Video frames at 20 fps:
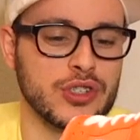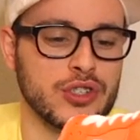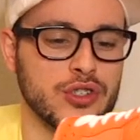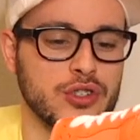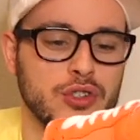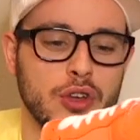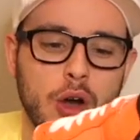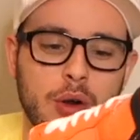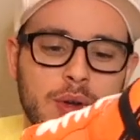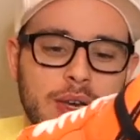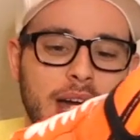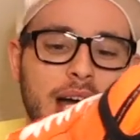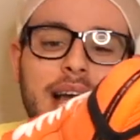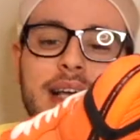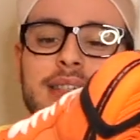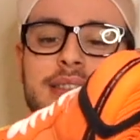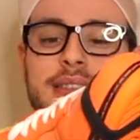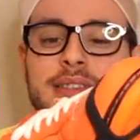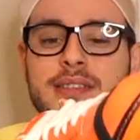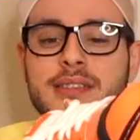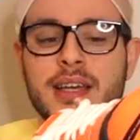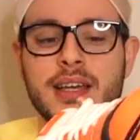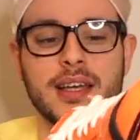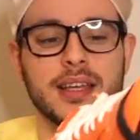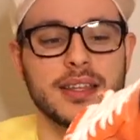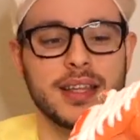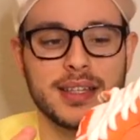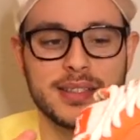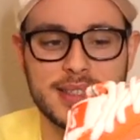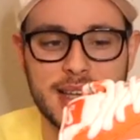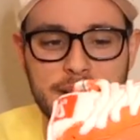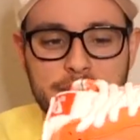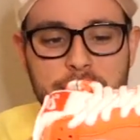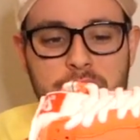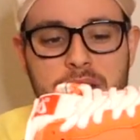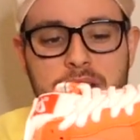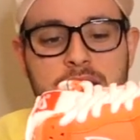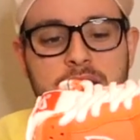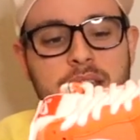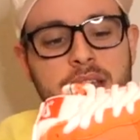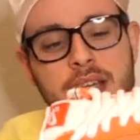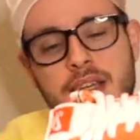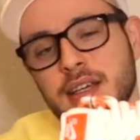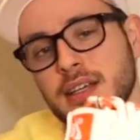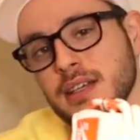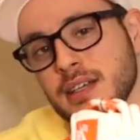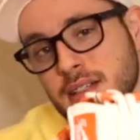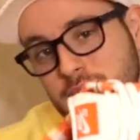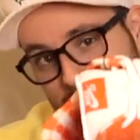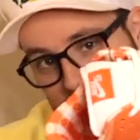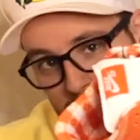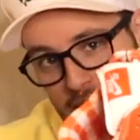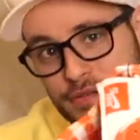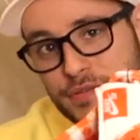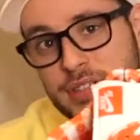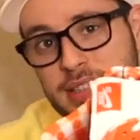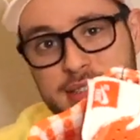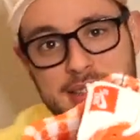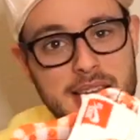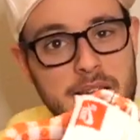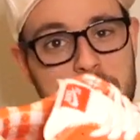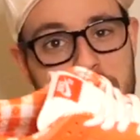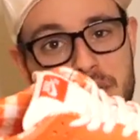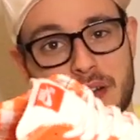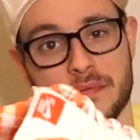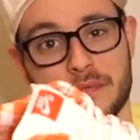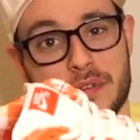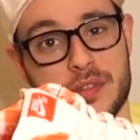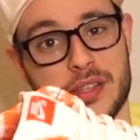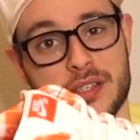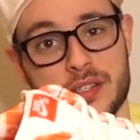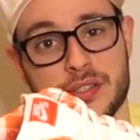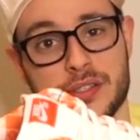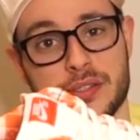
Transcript: just so nice. They definitely stepped it up for this